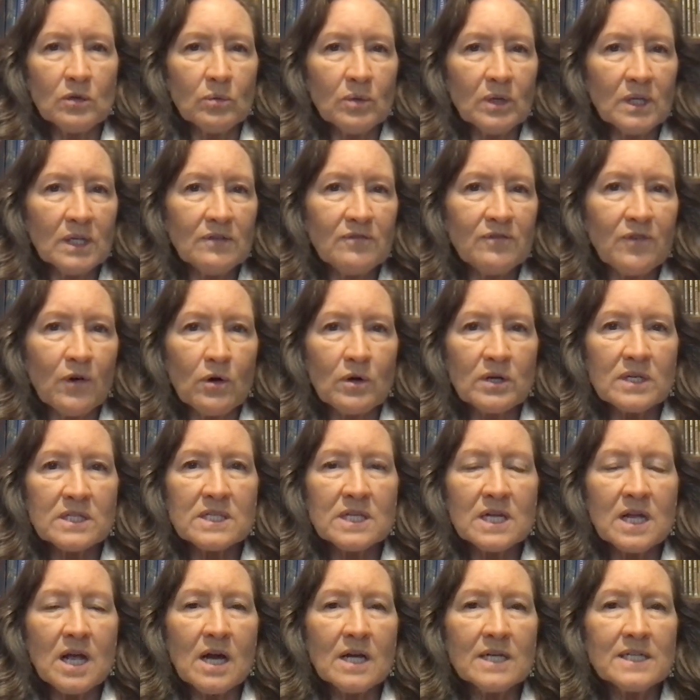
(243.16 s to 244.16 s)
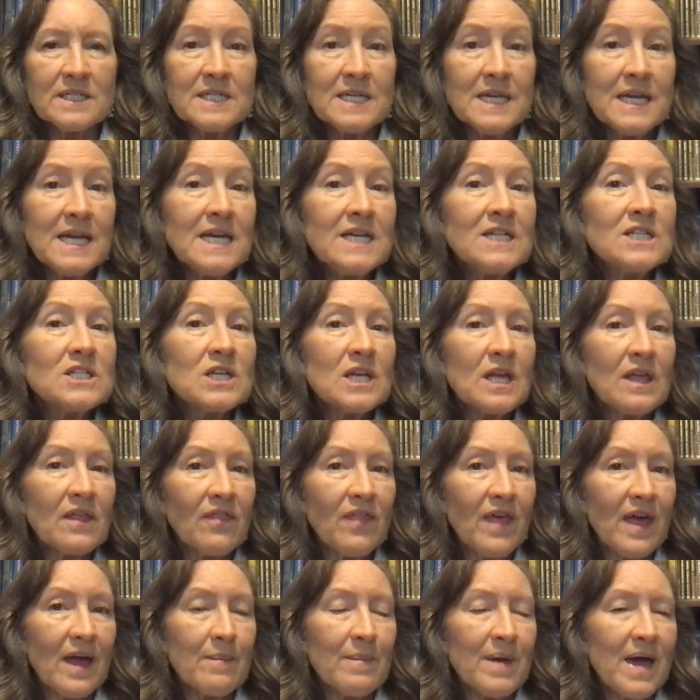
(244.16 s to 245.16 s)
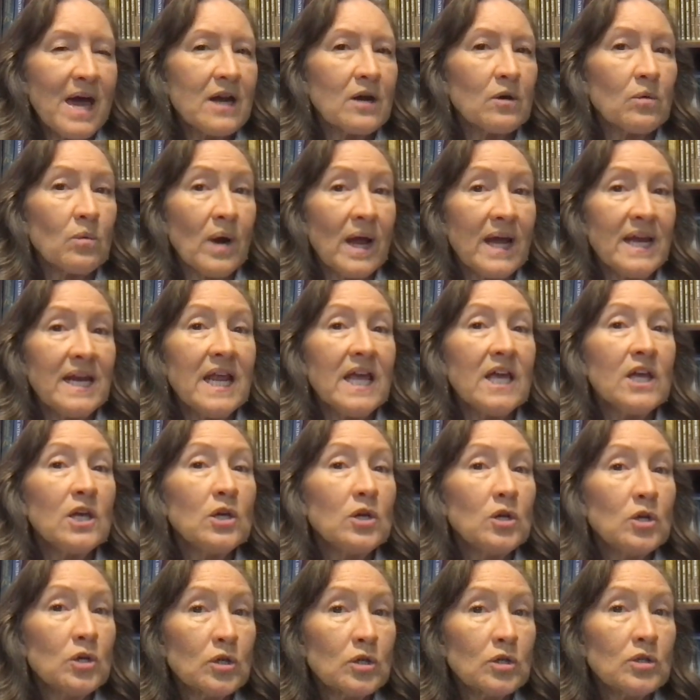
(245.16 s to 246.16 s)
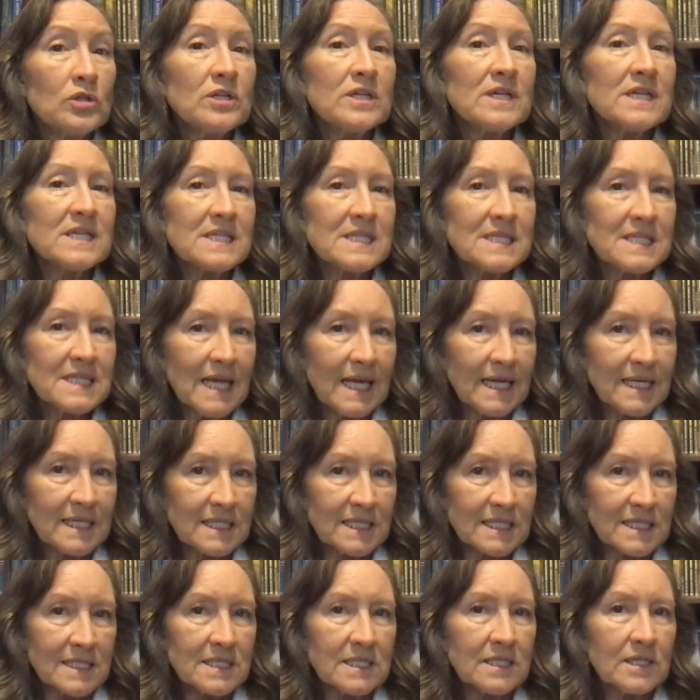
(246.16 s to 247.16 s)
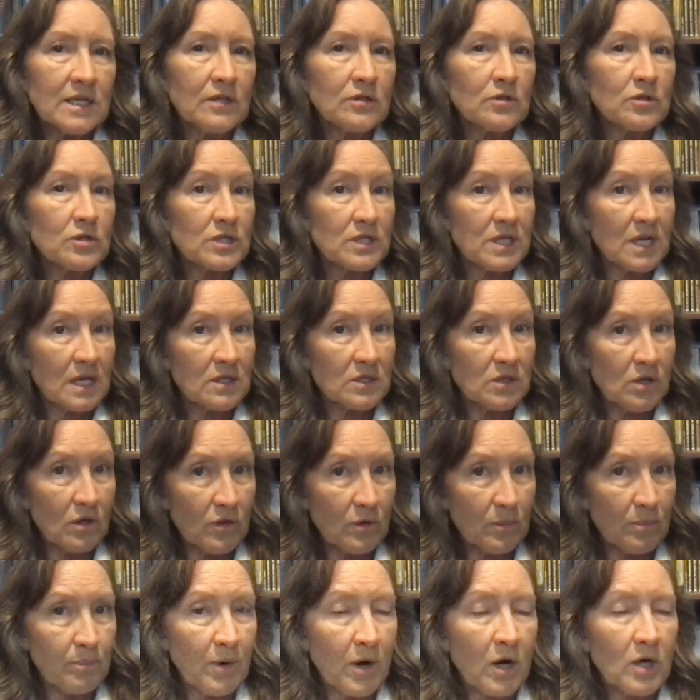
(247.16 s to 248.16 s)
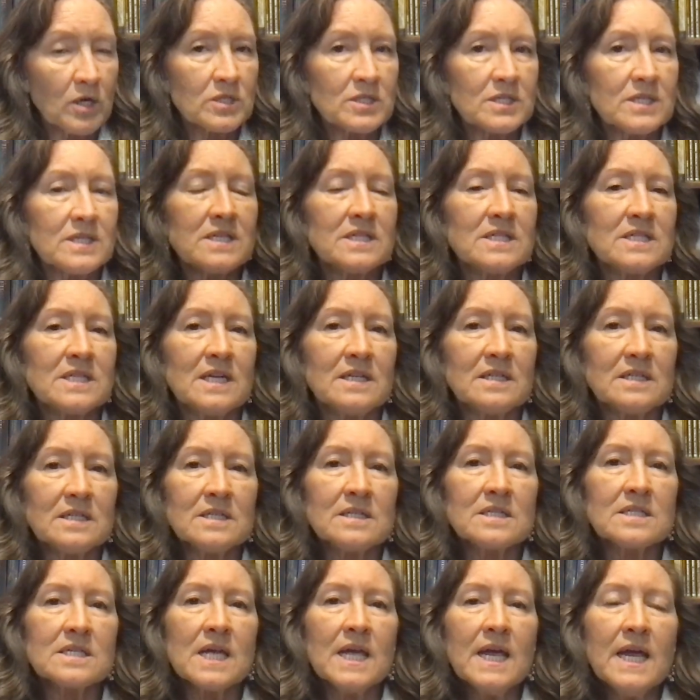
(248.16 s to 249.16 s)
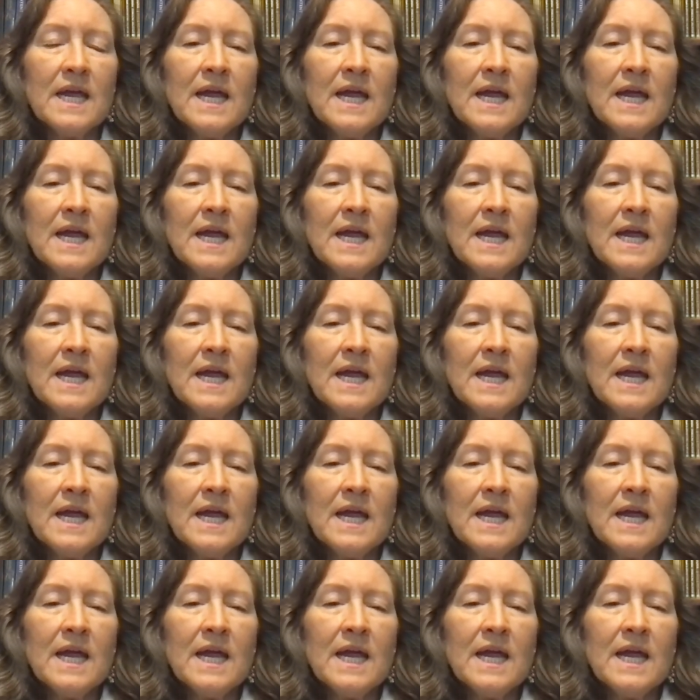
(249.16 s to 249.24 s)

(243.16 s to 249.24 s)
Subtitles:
really focusing on teaching them how to write a good sentence and understand all the parts of the sentence.